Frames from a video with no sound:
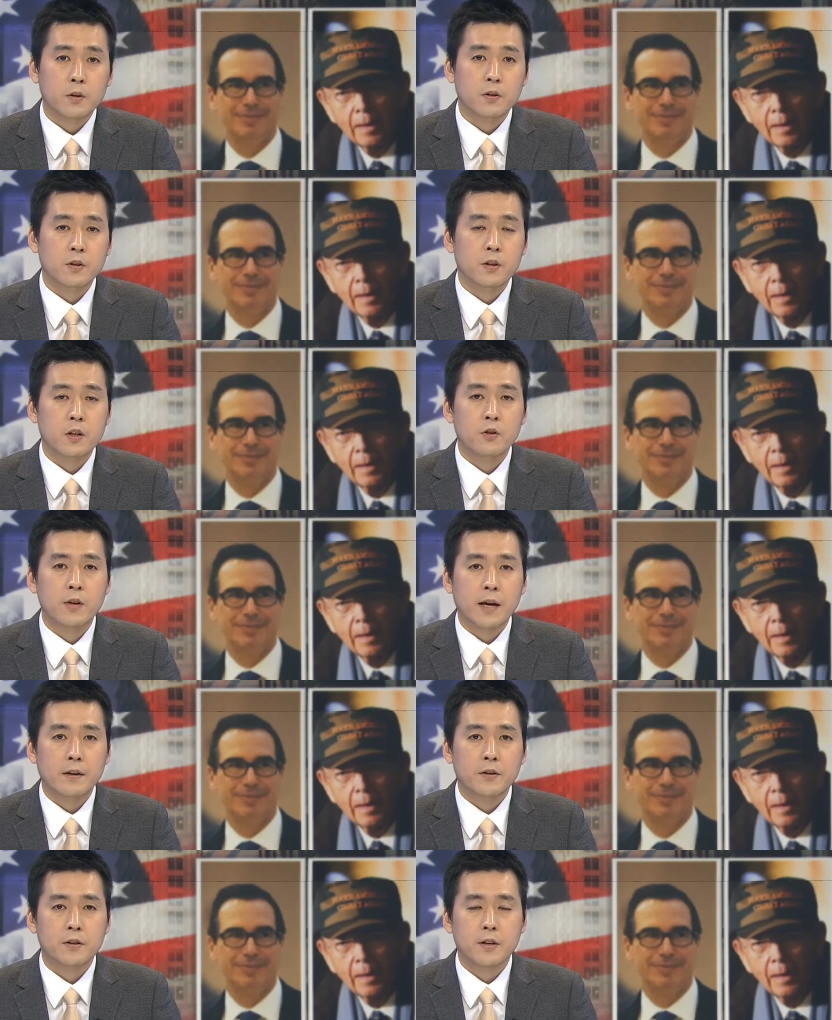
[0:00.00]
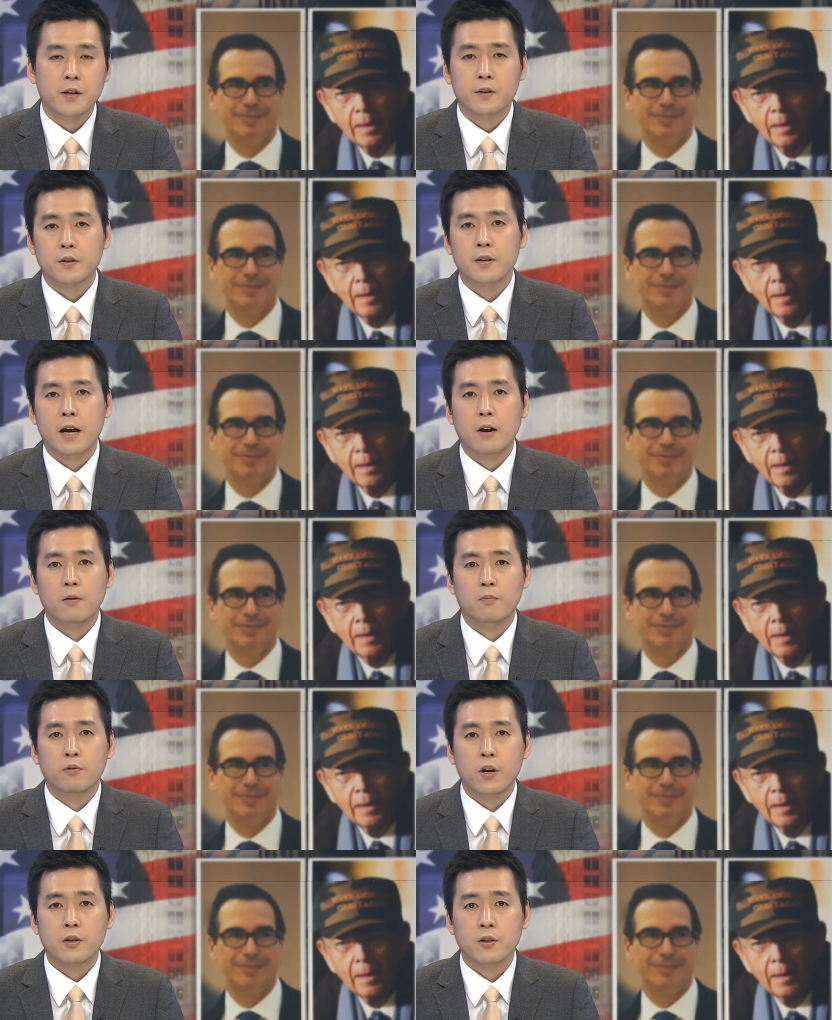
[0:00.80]
Speaker 1: to the United States now,
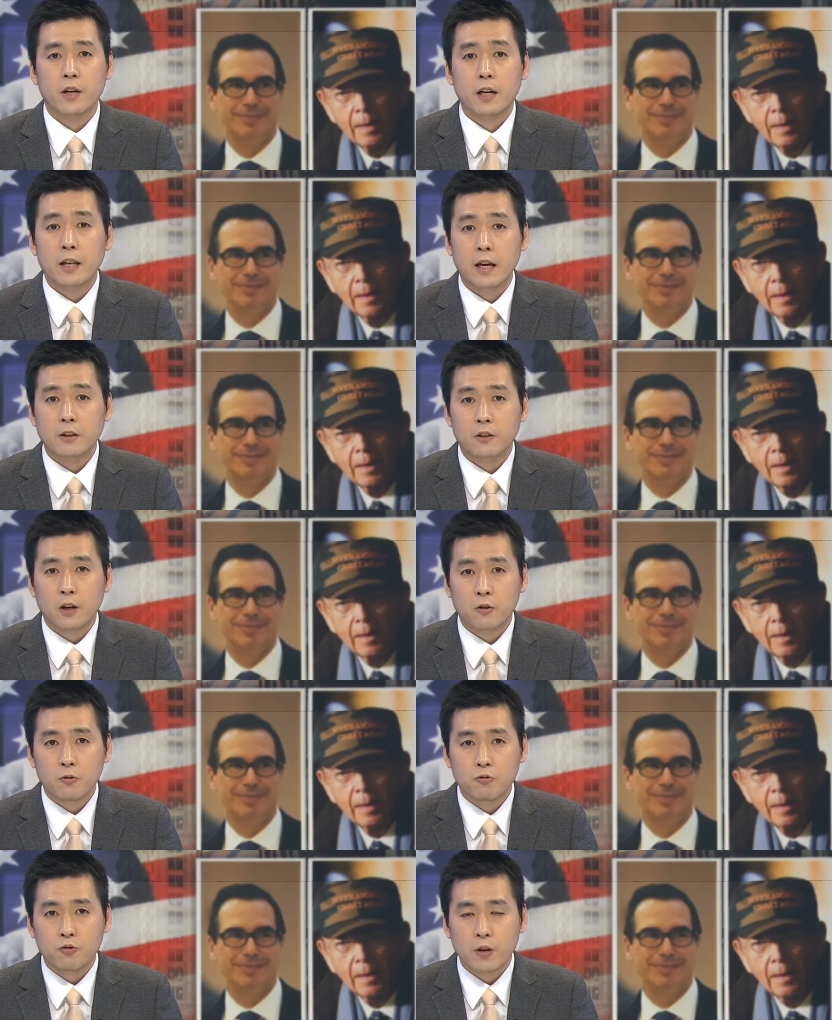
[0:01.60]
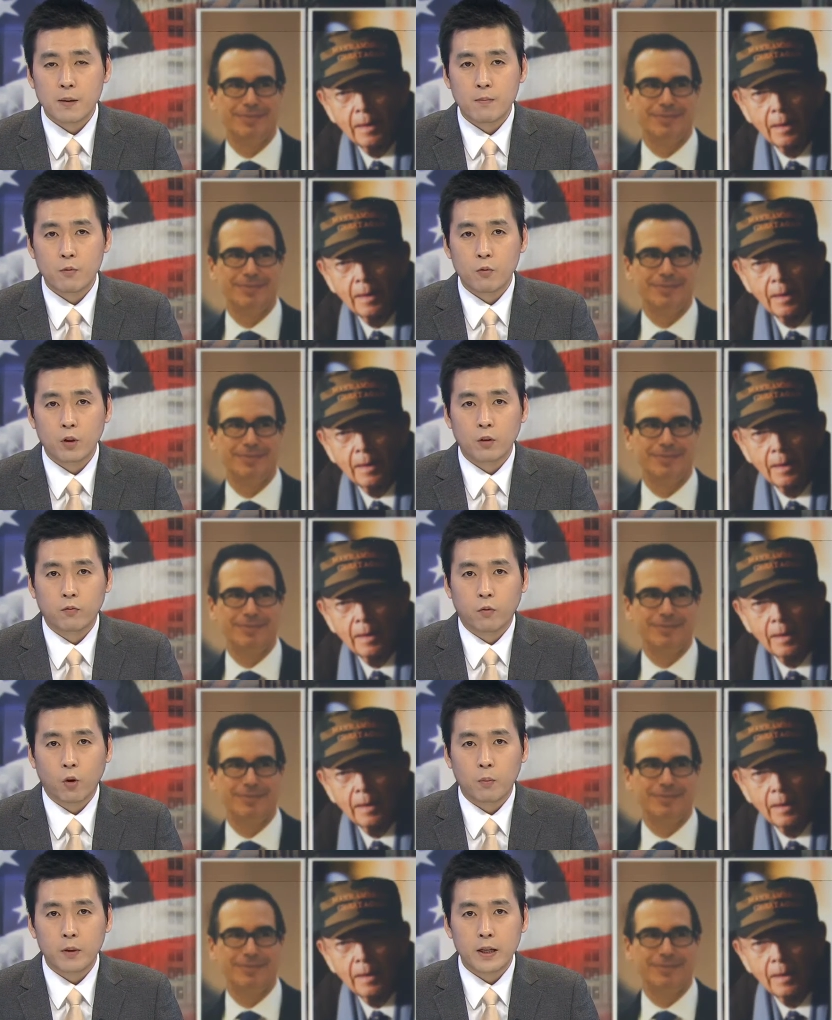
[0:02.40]
President-elect Donald Trump will
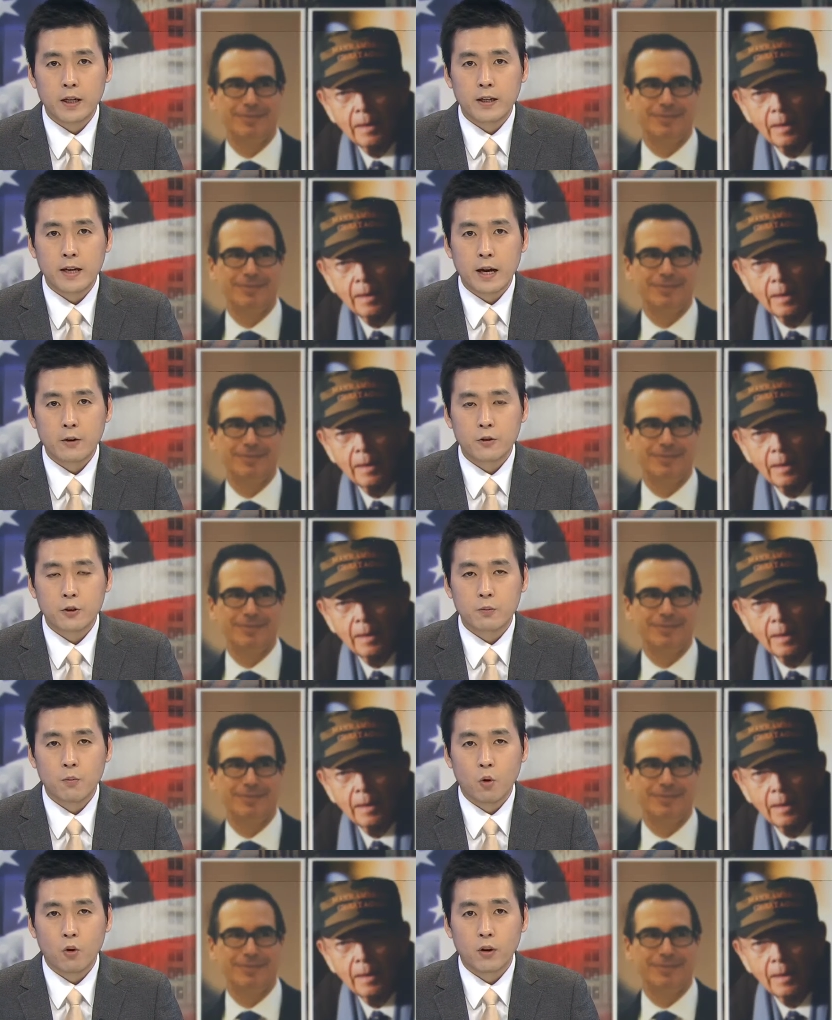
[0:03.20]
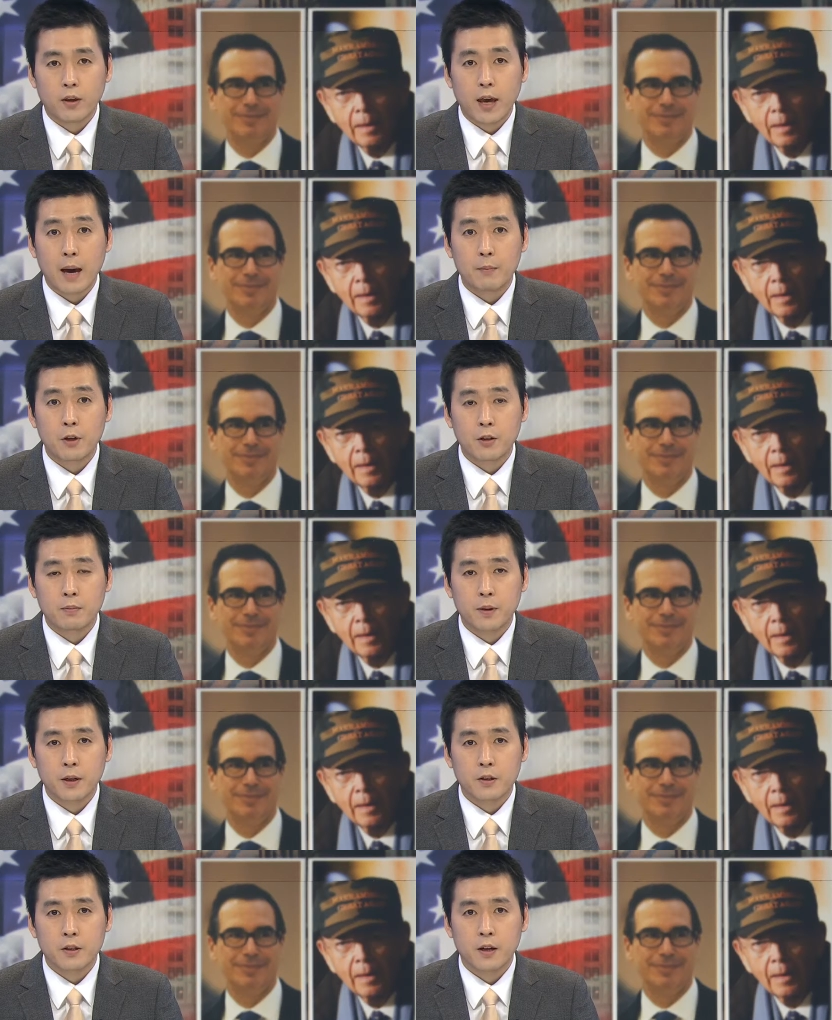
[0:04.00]
formally announce more cabinet
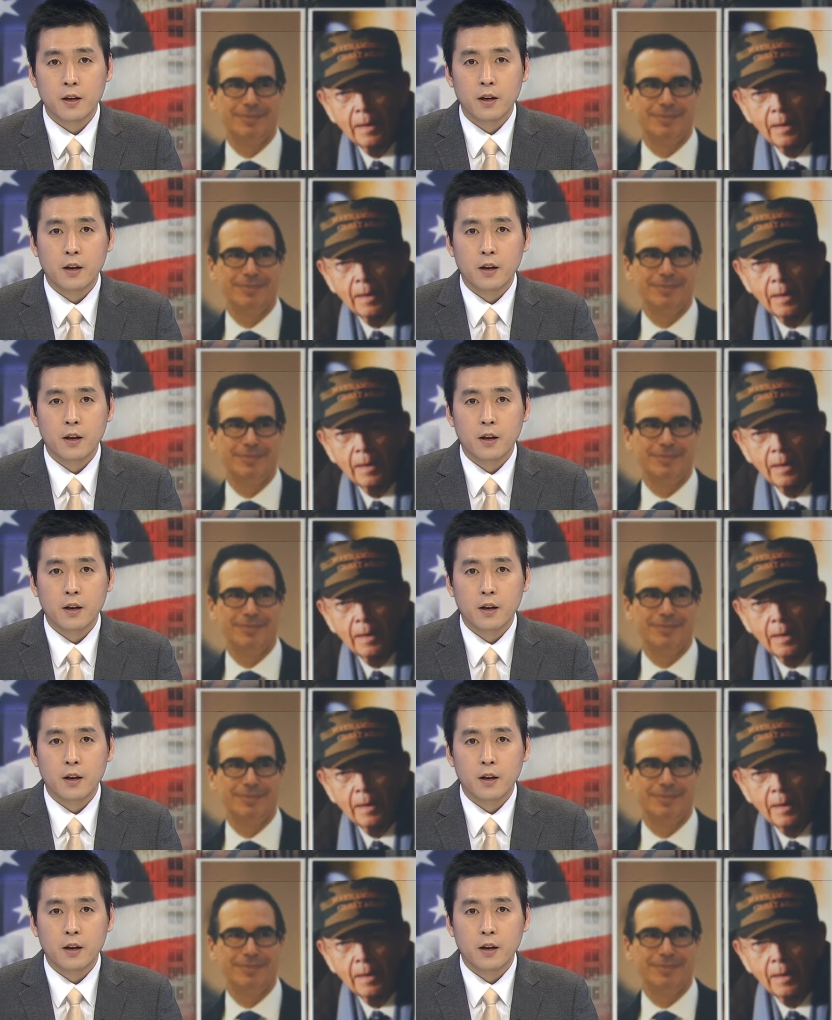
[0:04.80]
picks.